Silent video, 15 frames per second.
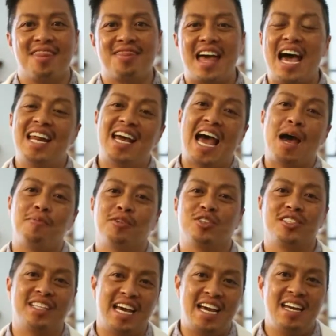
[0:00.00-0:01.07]
That happened
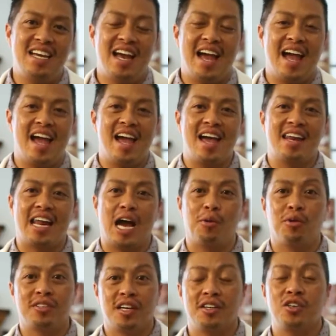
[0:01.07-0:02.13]
today and I
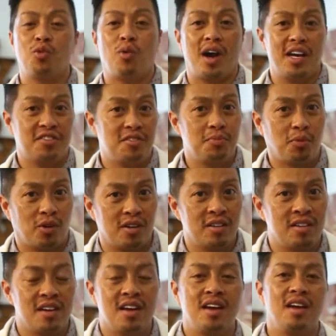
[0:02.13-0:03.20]
will tell you why it's important,